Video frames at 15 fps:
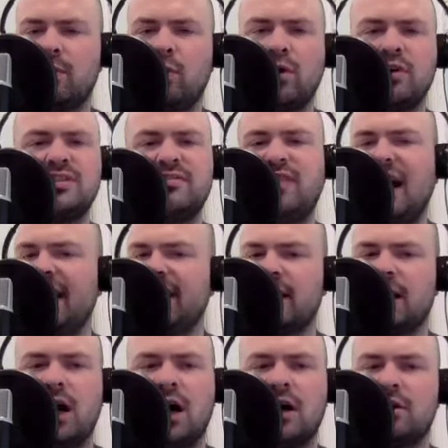more divide
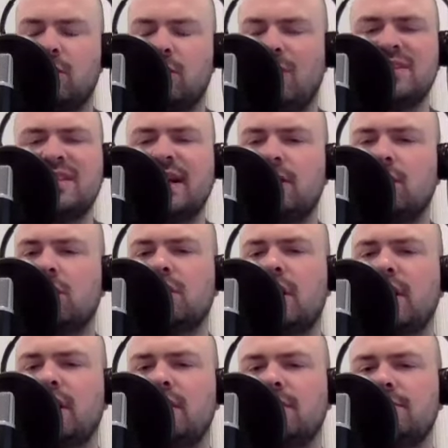and conquer? What's that look
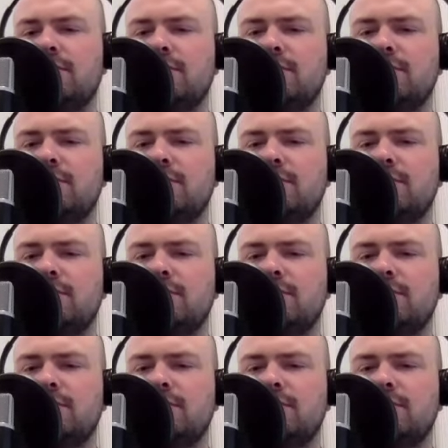like?